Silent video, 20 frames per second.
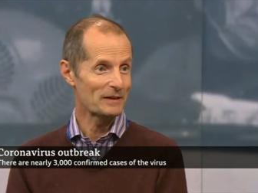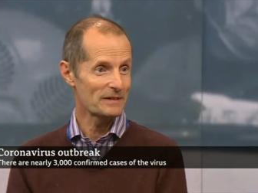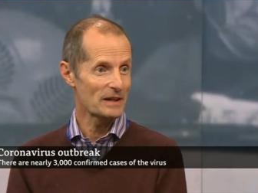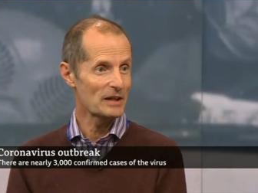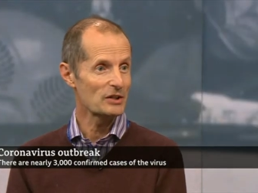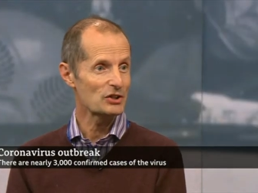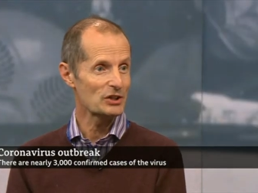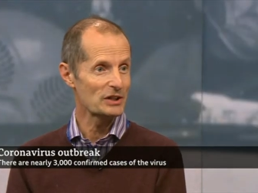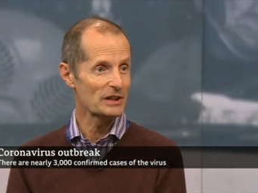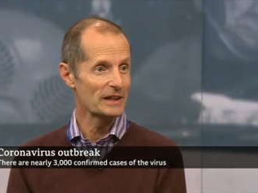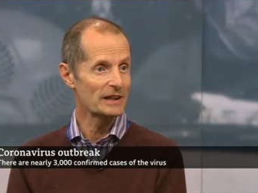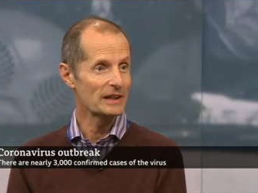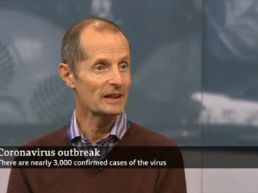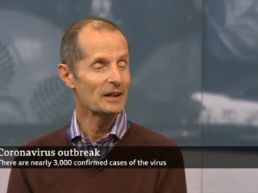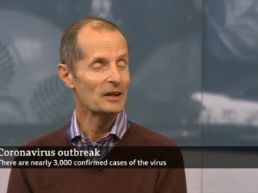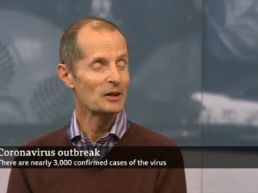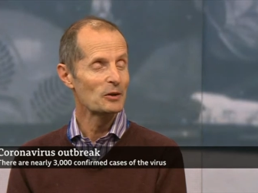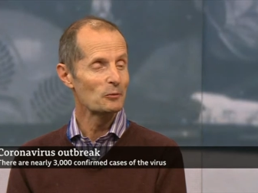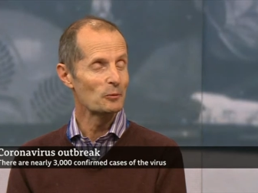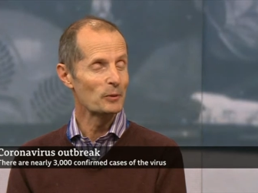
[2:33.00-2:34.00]
Essentially,
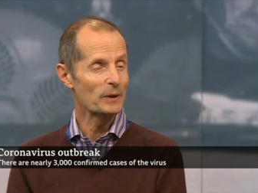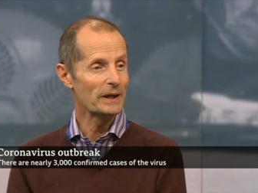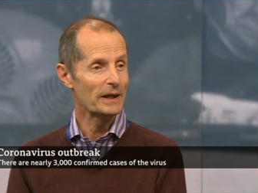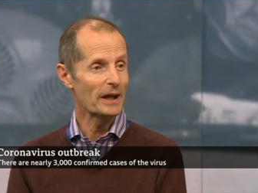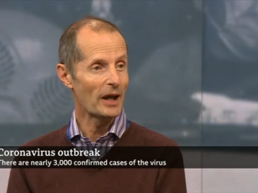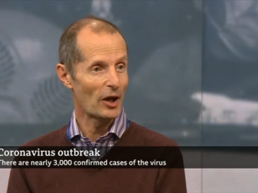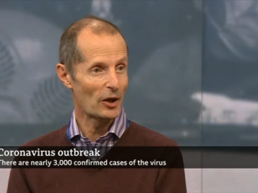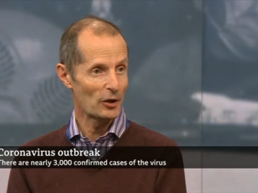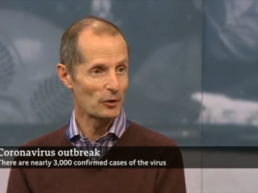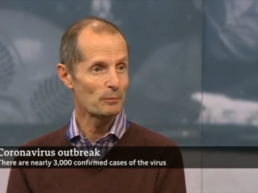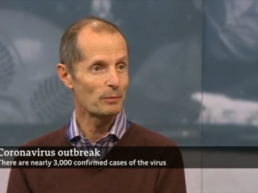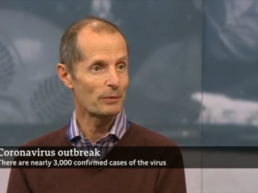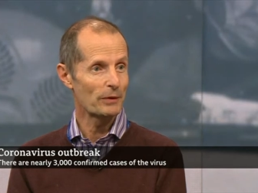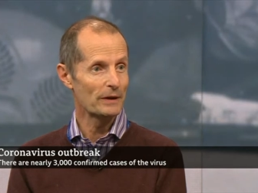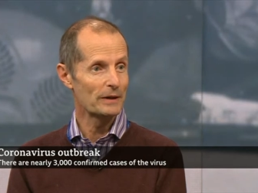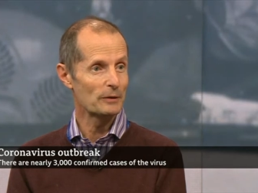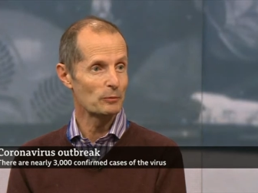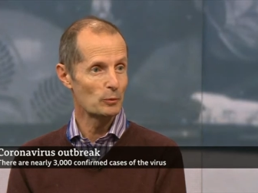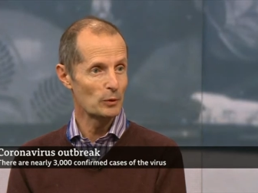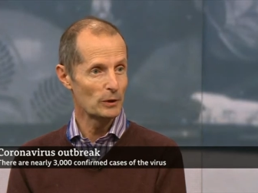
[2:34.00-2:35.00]
we hope
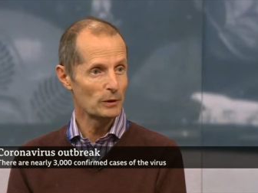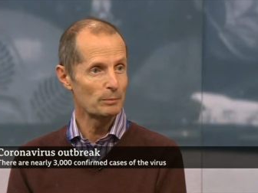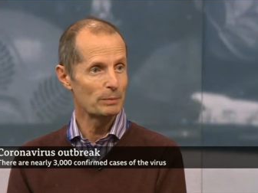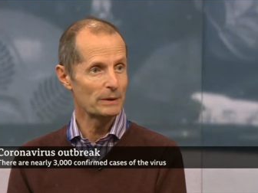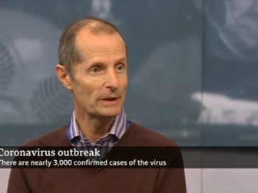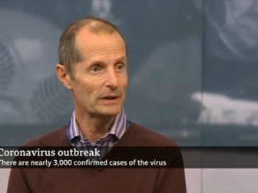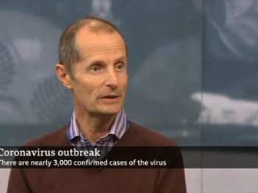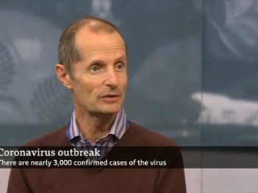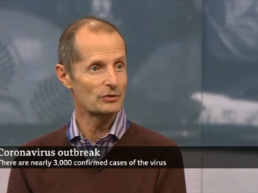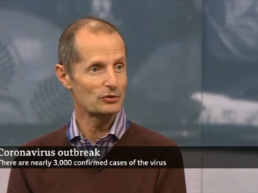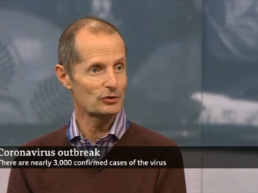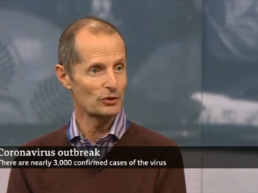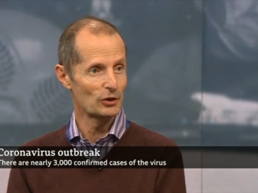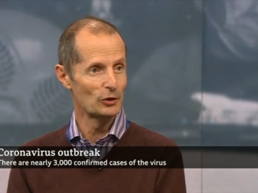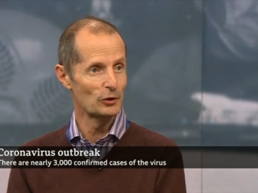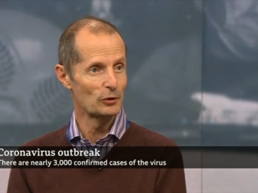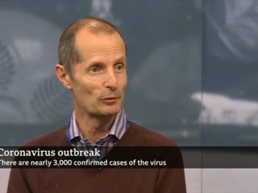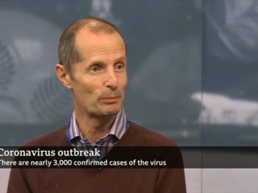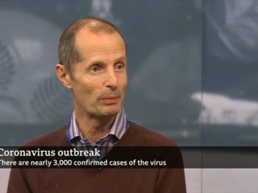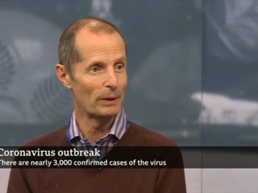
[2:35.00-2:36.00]
that it will be
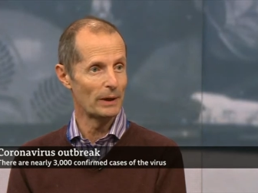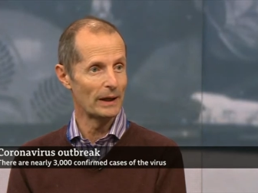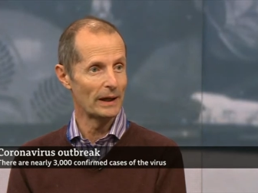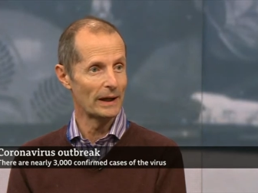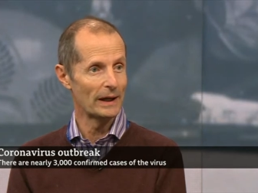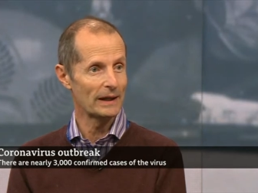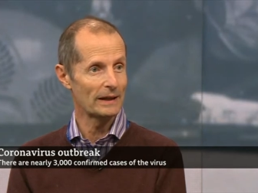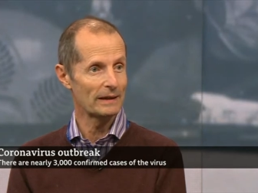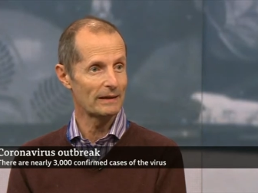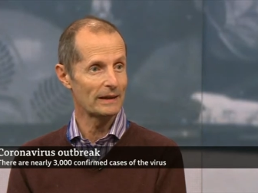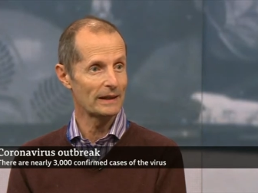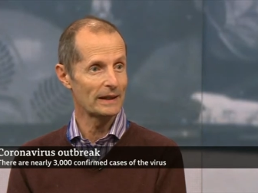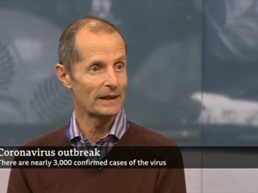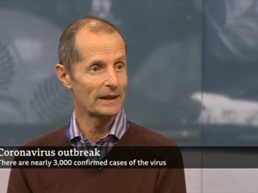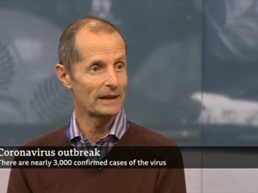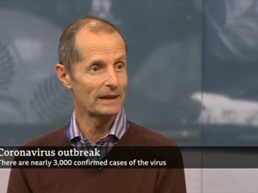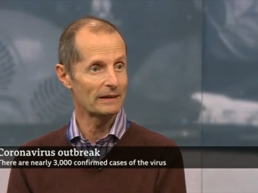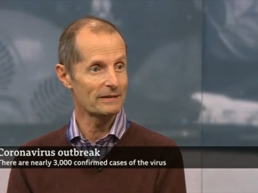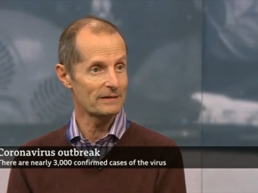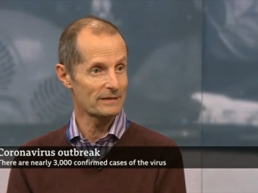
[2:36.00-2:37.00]
controlled by
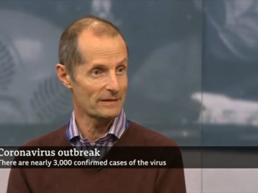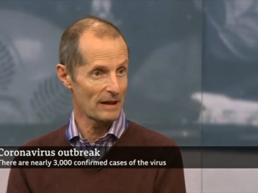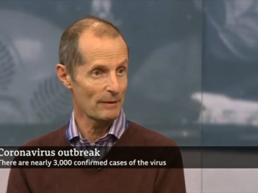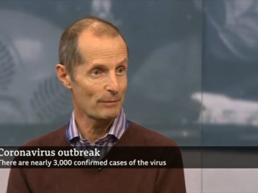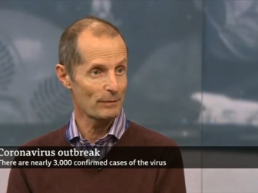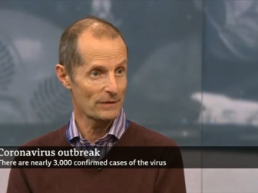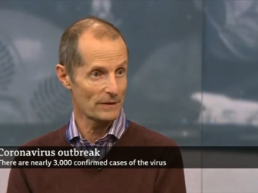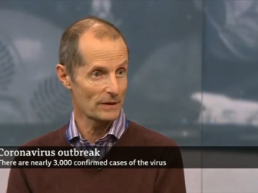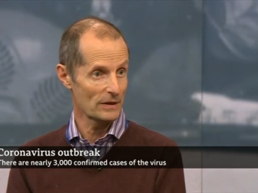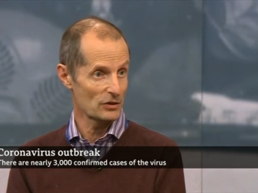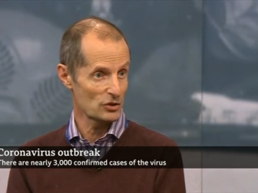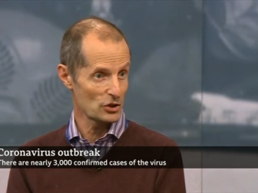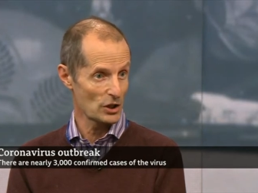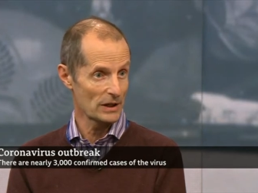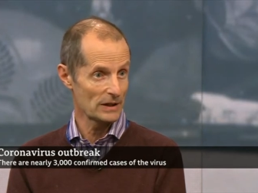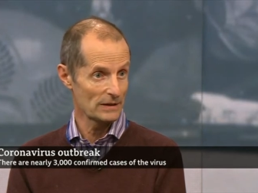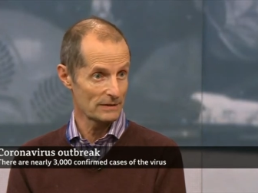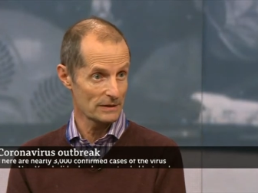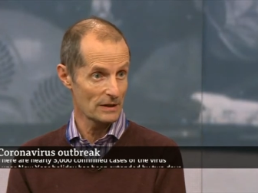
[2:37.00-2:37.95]
the steps that the Chinese